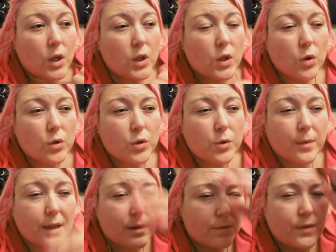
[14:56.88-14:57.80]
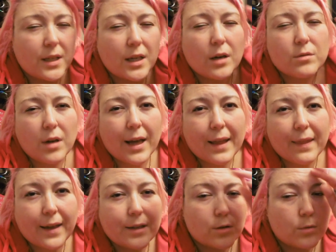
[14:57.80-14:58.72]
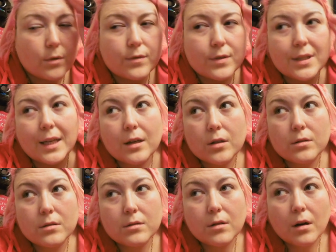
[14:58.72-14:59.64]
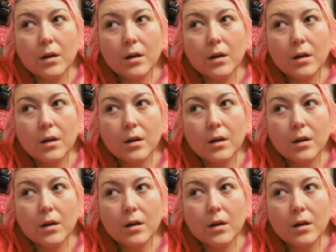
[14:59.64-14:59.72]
not doing videos like they do, obviously, because